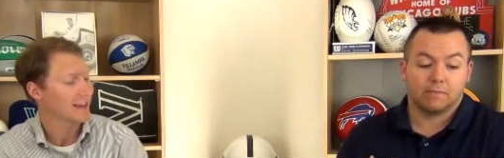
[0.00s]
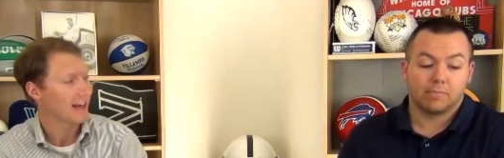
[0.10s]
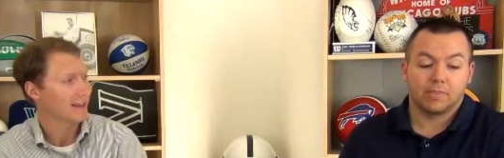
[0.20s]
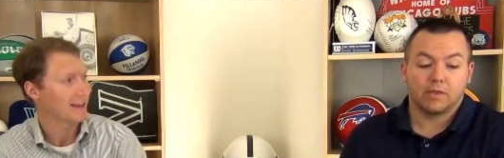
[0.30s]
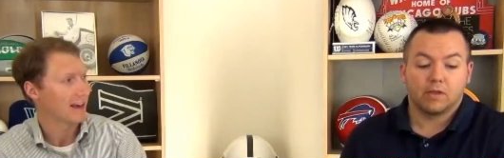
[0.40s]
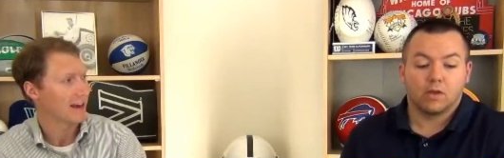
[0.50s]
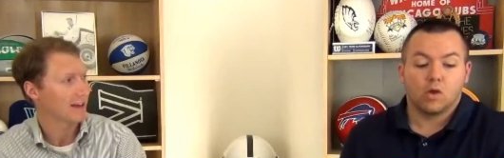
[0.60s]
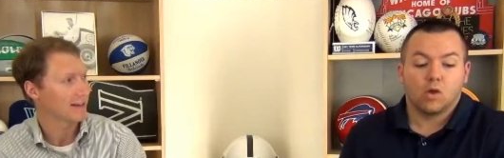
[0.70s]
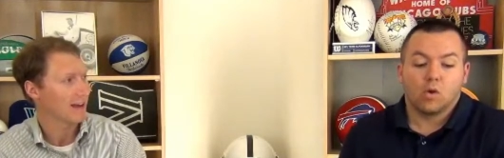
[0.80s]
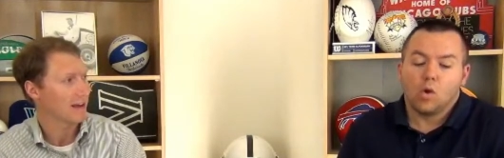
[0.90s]
Speaker 1: that then,
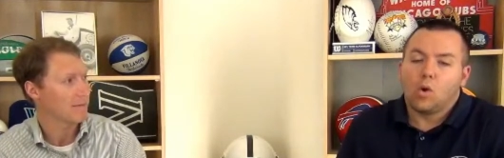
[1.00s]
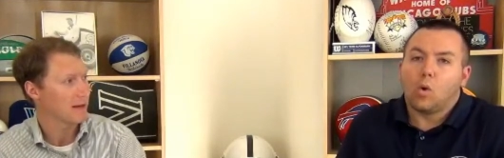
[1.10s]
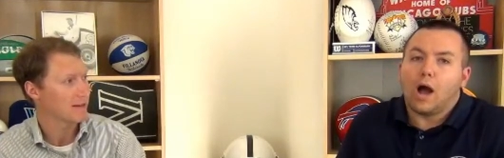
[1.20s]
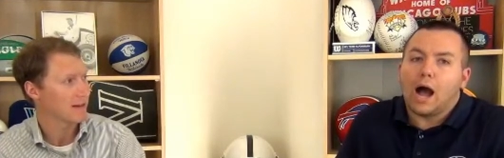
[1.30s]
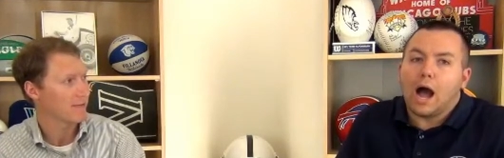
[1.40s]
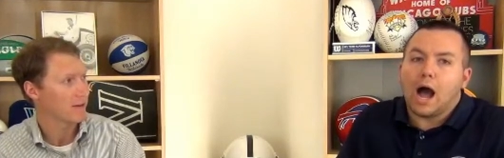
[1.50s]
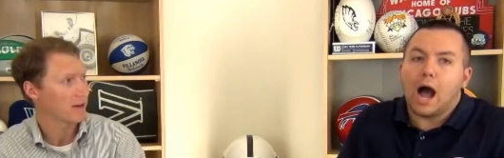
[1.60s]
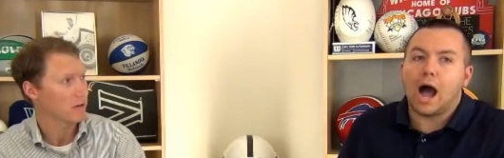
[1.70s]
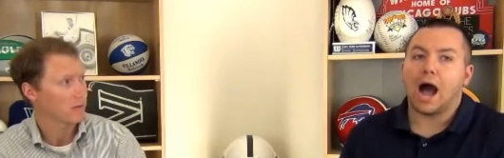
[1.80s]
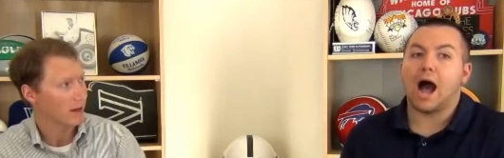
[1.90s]
as a Penn State
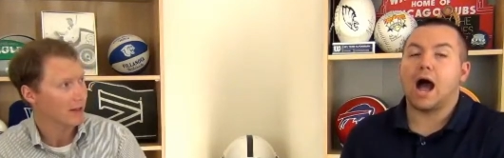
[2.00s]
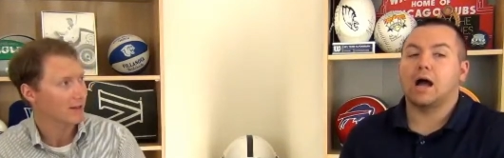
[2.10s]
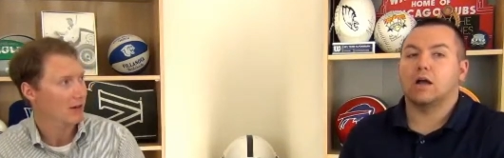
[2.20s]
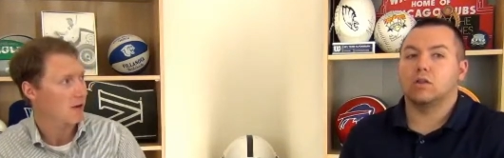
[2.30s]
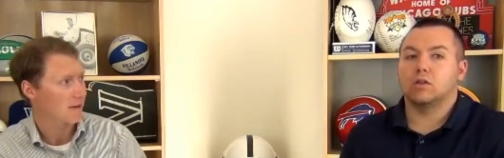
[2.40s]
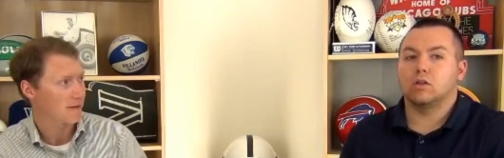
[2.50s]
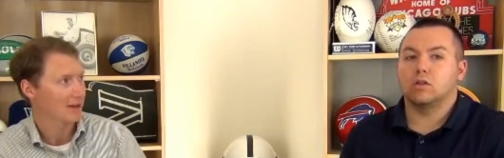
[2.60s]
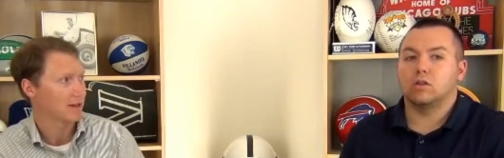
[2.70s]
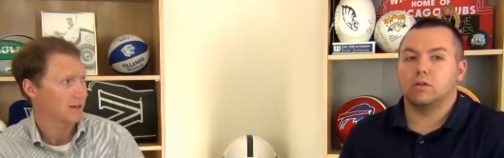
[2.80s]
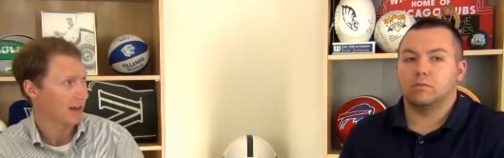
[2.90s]
fan, you like that all three
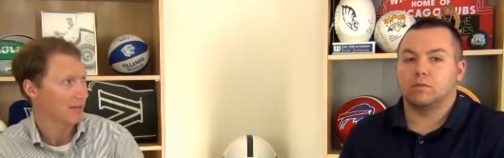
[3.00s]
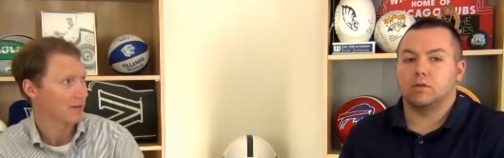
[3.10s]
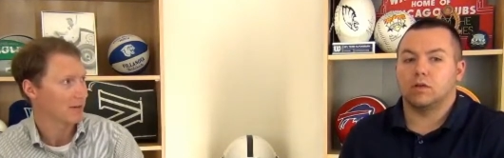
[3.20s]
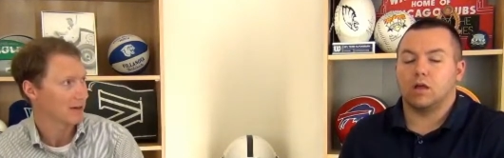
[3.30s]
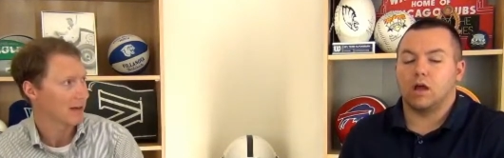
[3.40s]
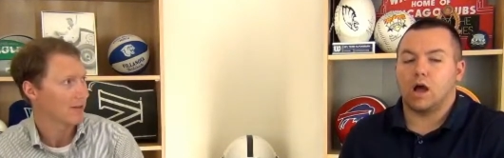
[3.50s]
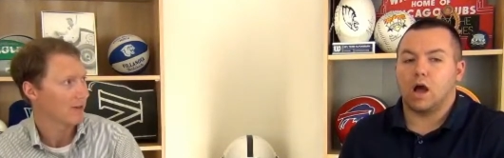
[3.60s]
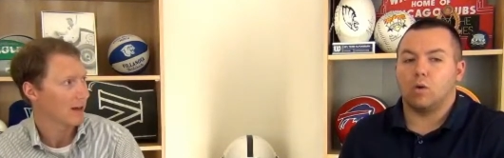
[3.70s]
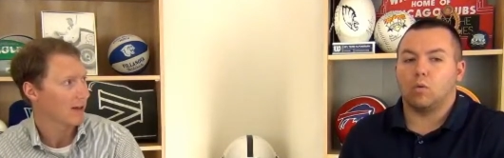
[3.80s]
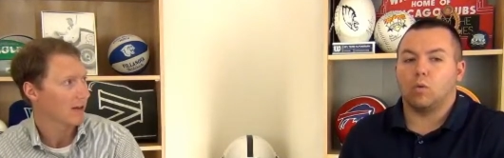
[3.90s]
of those games are in Death
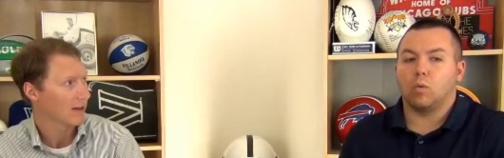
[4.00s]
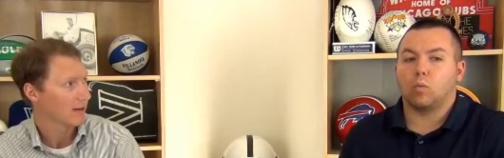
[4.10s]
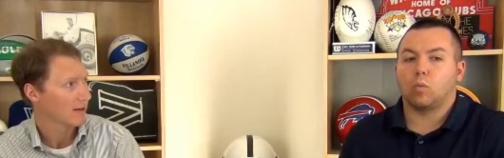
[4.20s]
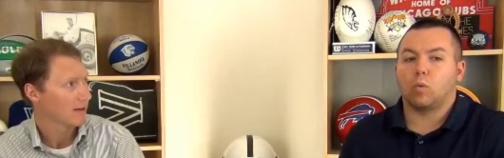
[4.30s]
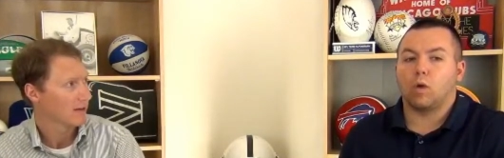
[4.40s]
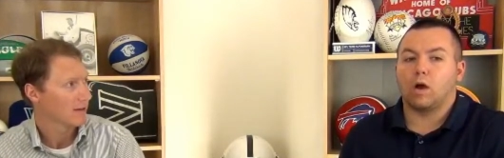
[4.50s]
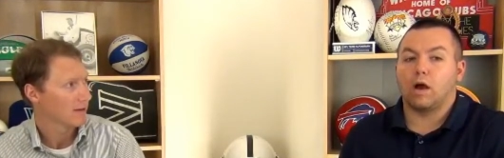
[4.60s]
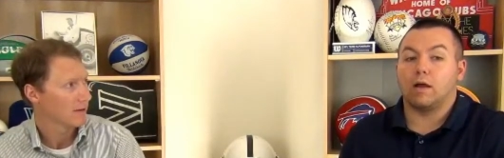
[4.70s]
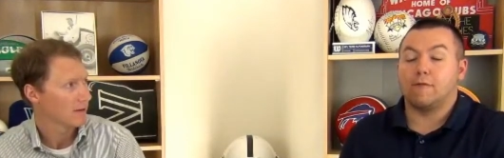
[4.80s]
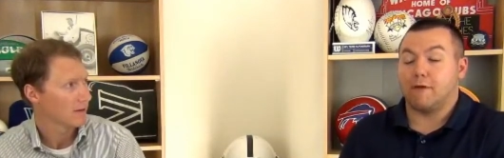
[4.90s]
Valley
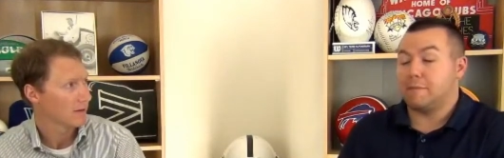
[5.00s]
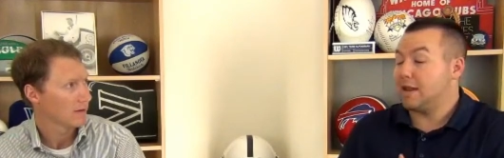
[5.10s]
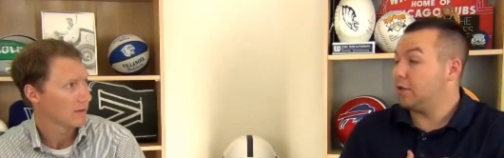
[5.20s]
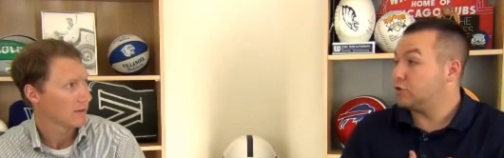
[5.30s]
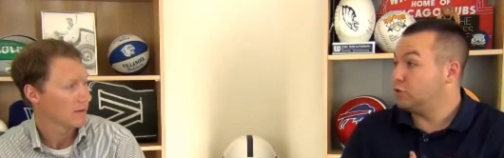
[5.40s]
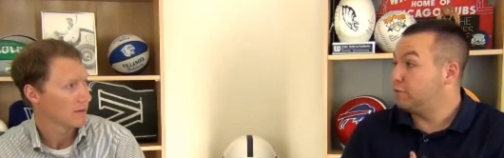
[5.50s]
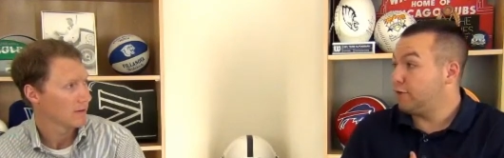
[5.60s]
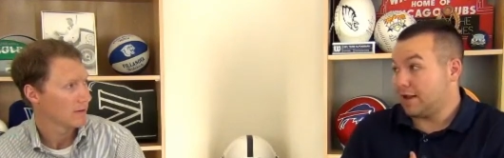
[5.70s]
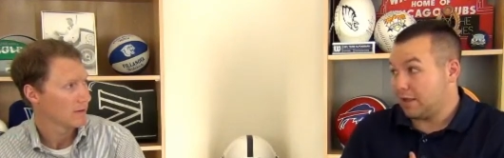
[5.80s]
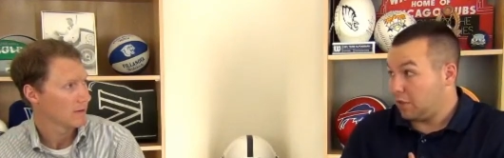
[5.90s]
Speaker 2: if I'm an LSU
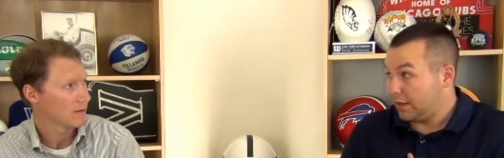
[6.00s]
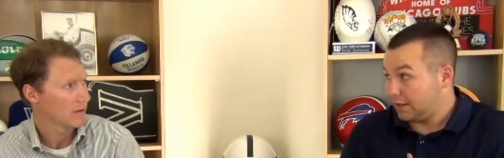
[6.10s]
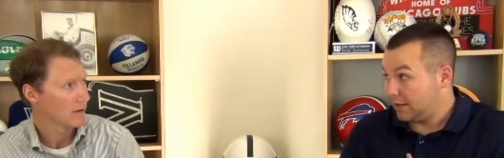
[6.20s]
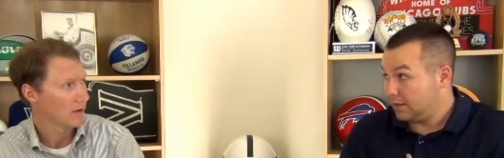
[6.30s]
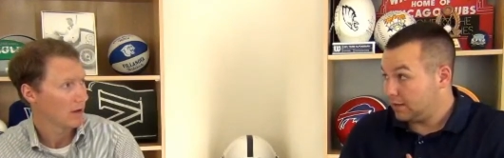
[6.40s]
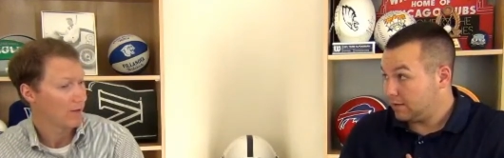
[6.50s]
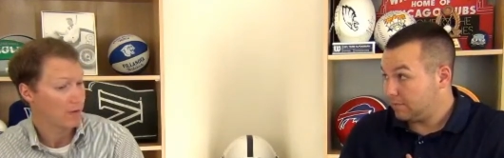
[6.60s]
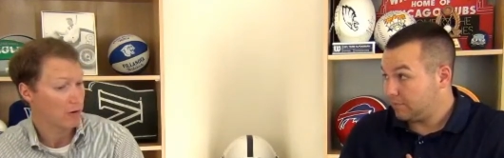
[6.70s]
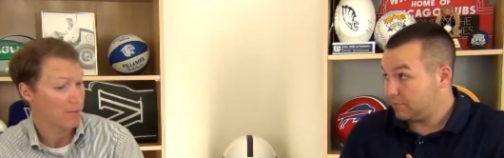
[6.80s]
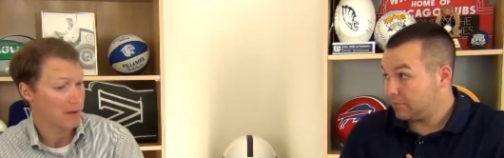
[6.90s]
fan, I like it. If
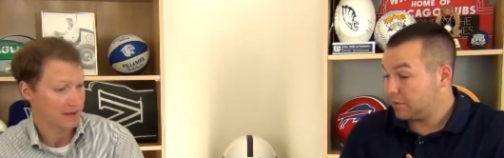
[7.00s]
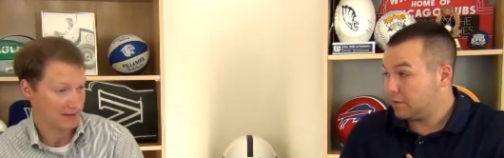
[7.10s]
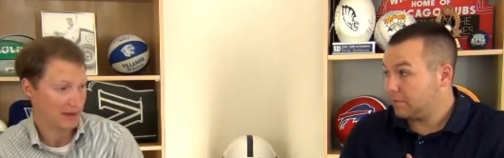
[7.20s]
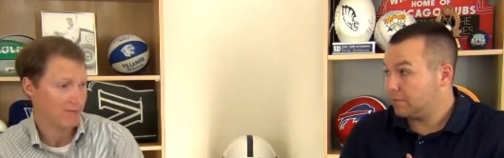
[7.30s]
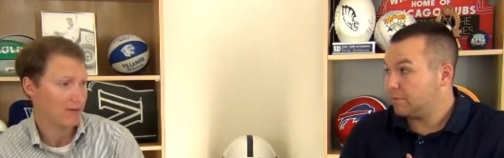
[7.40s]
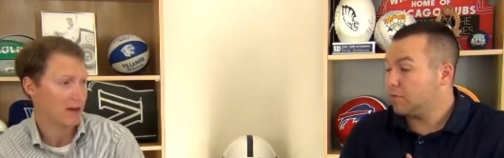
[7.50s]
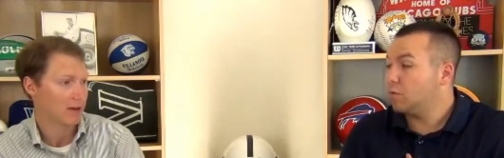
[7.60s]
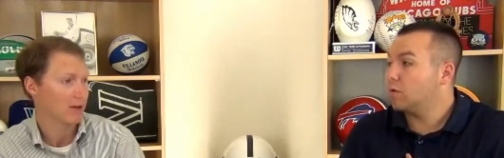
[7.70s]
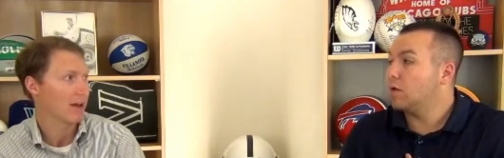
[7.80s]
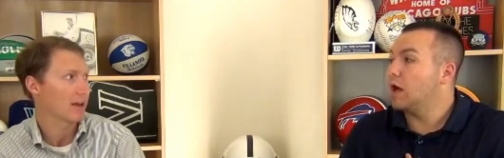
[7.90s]
you're a Penn
Speaker 1: State fan,
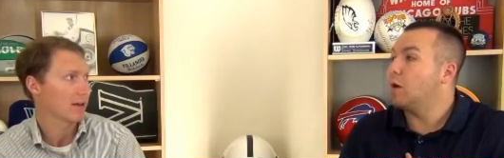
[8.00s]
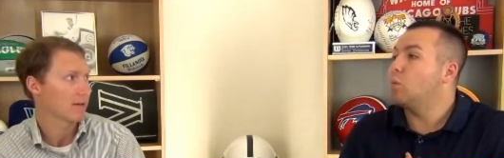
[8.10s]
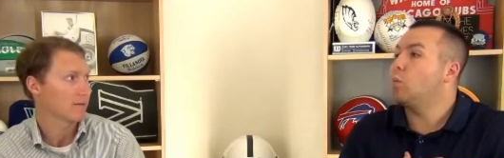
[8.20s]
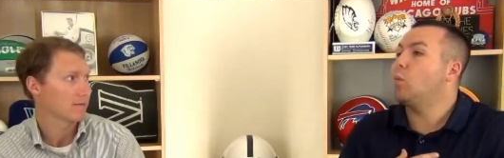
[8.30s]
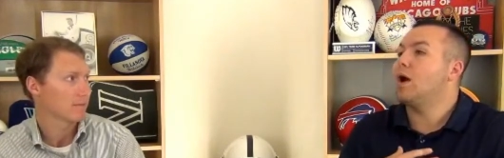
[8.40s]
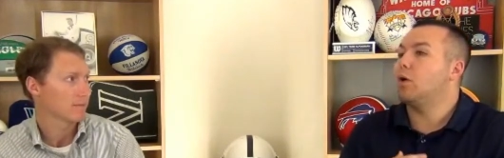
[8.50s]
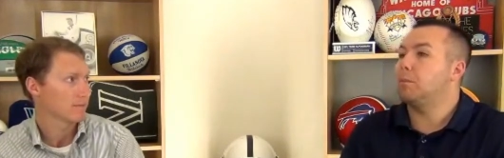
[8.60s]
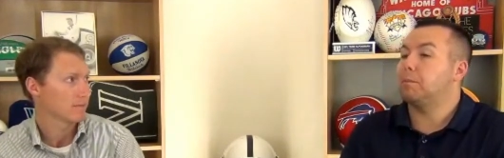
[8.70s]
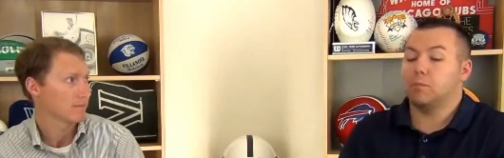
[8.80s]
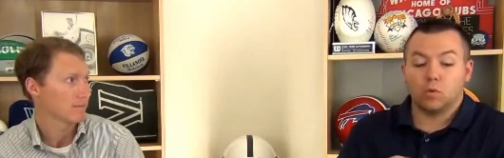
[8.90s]
you like it.
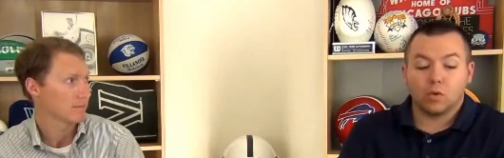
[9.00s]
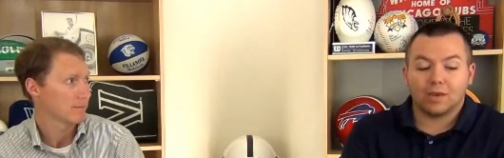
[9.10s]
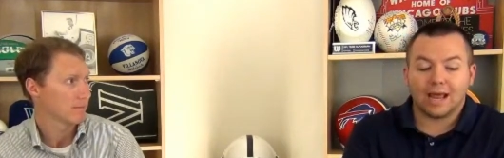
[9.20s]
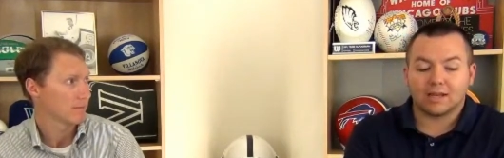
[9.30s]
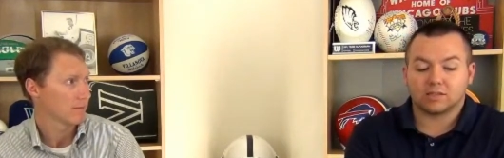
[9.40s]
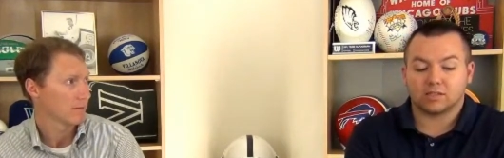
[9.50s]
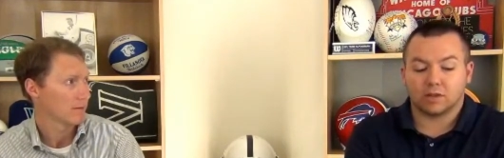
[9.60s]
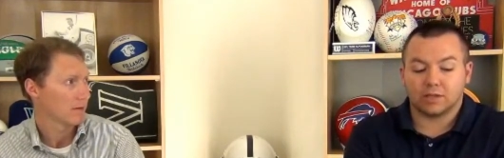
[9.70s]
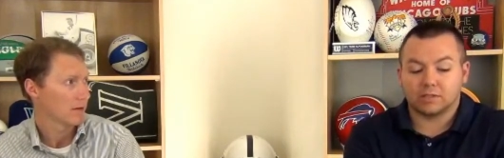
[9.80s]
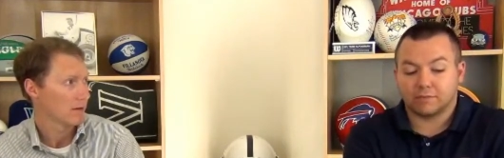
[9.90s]
Speaker 2: Well, not
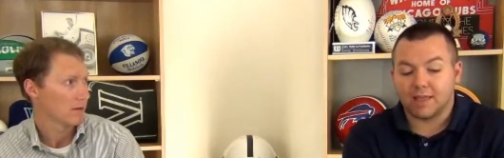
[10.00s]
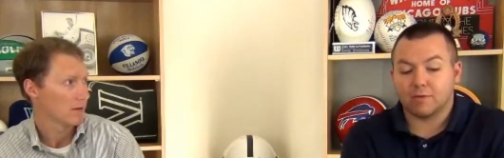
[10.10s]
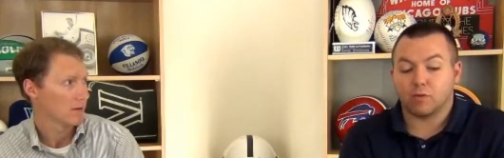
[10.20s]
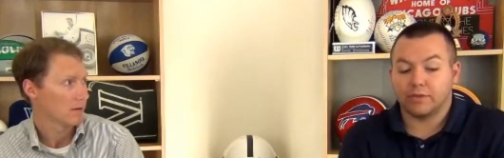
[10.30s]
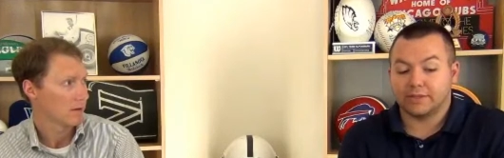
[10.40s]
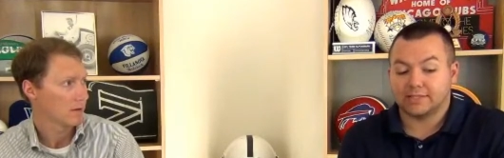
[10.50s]
necessarily because if they run the